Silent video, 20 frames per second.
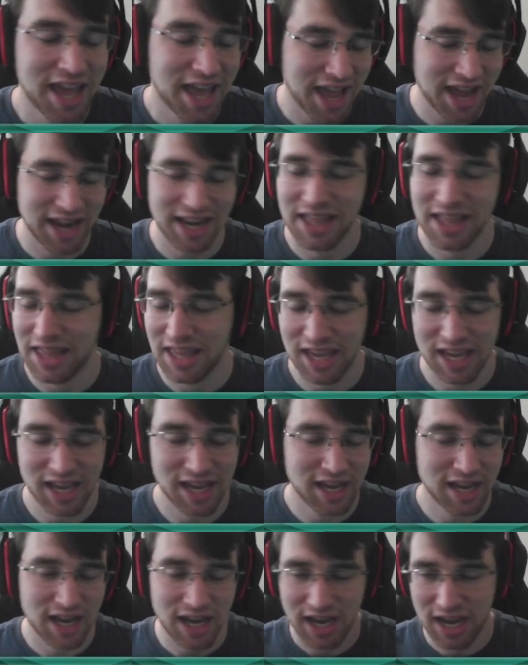
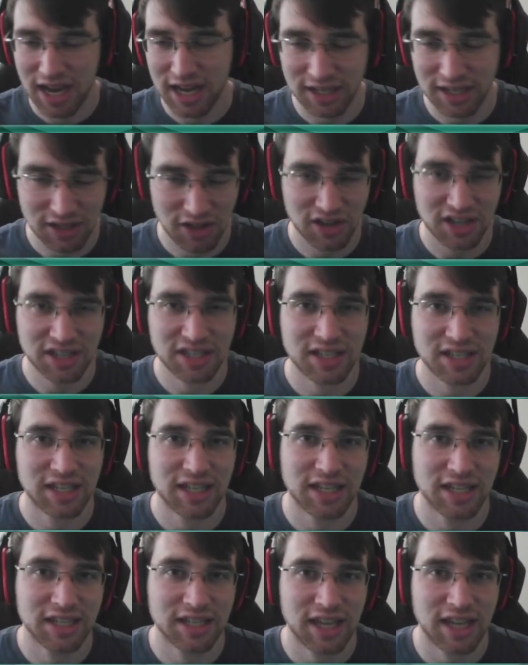Anything as long as it
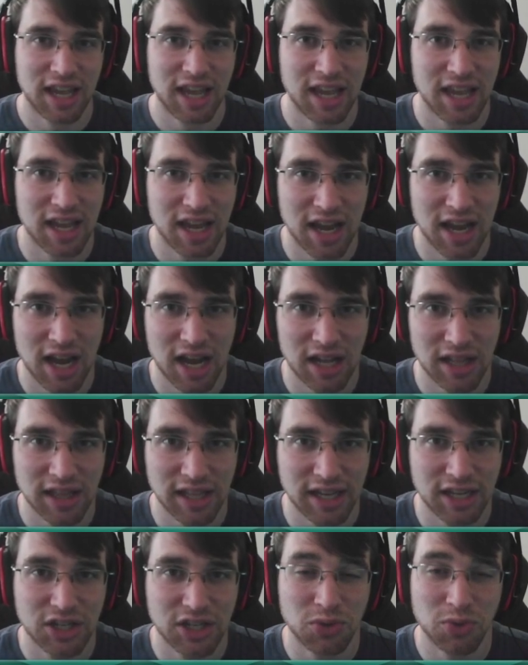is a
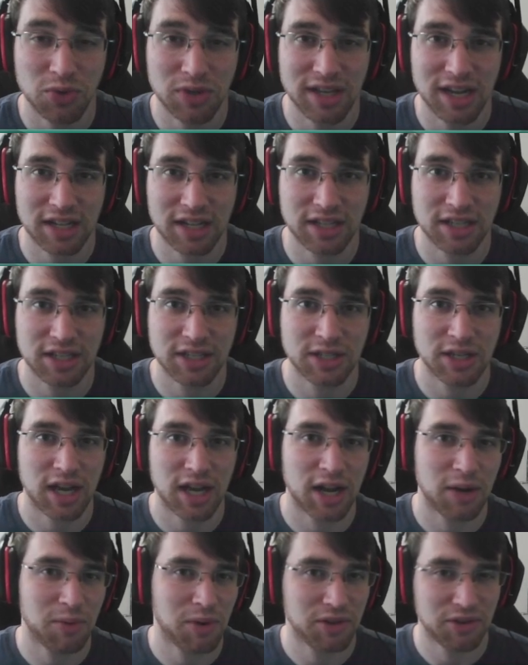link to a deck list,
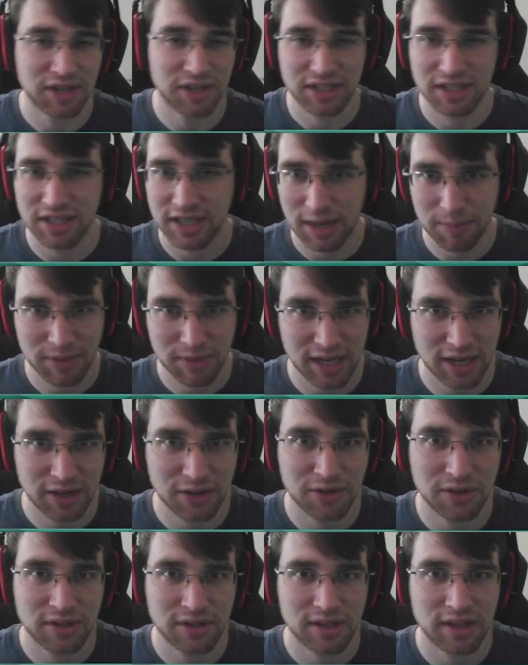whether it's Tapped
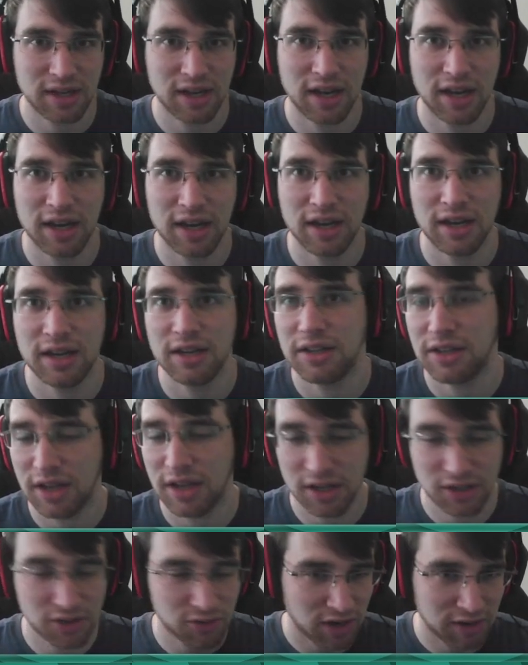Out,
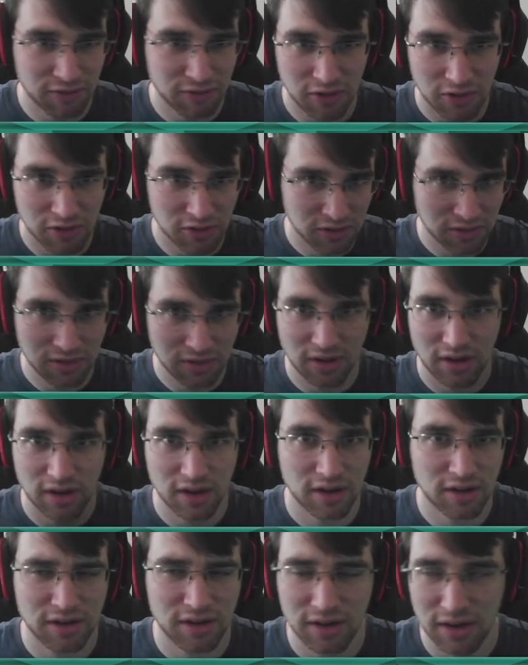Scryfall,
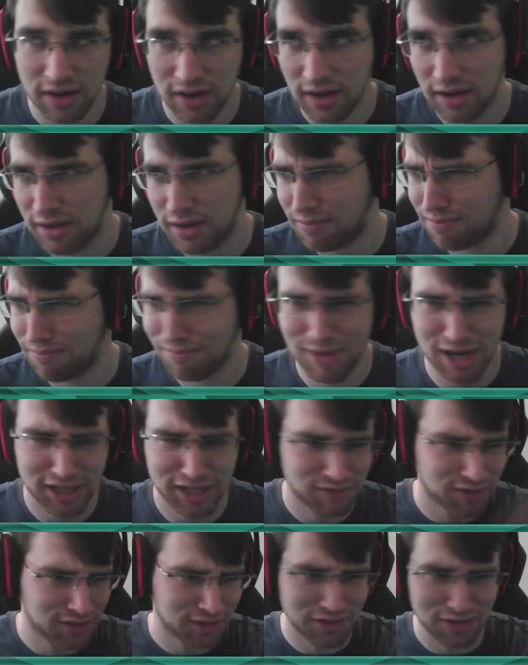
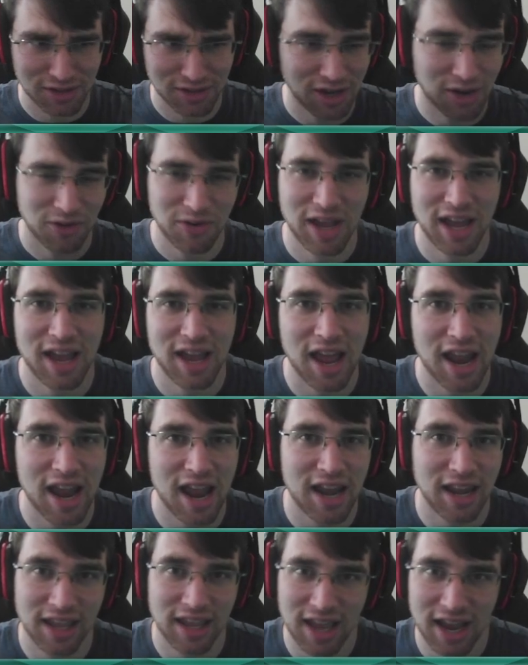Moxfield,
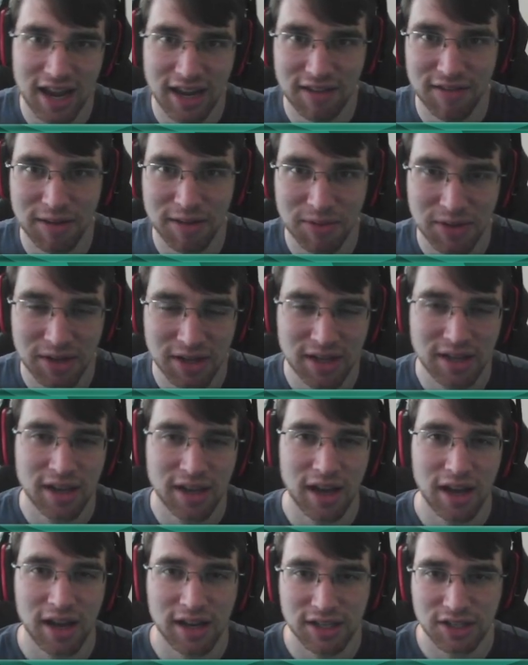any of them
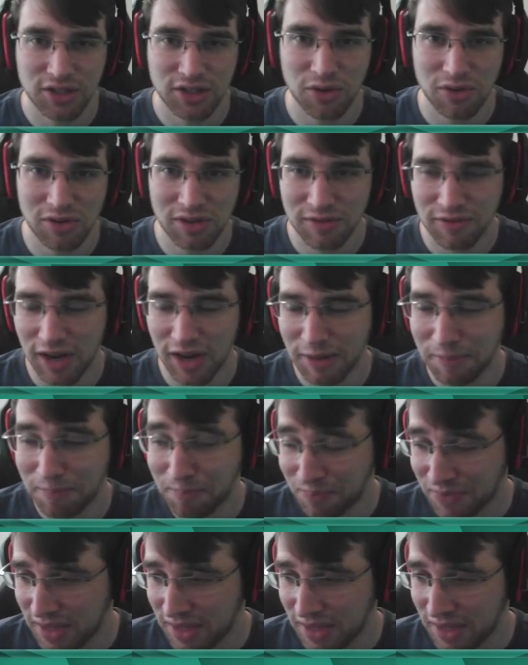is totally fine.